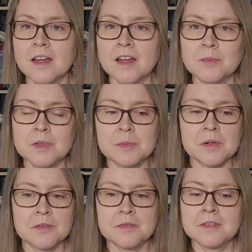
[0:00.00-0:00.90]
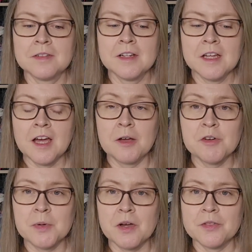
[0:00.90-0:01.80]
I'm off, I
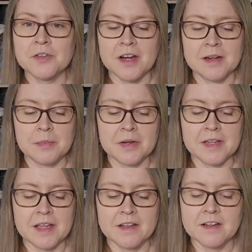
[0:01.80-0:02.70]
will be on the train, but yeah,